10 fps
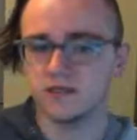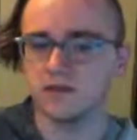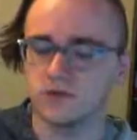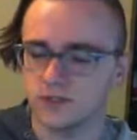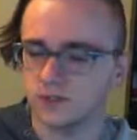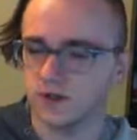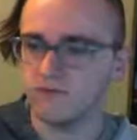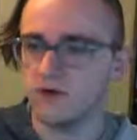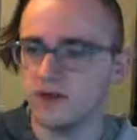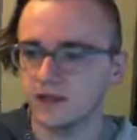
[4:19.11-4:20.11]
years or
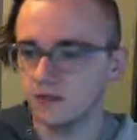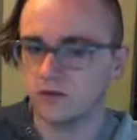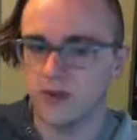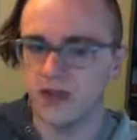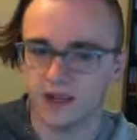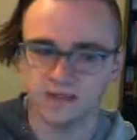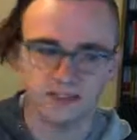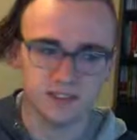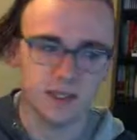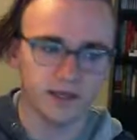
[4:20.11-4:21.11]
whatever I can look back and
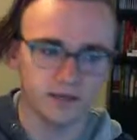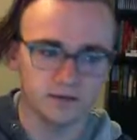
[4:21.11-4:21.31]
see like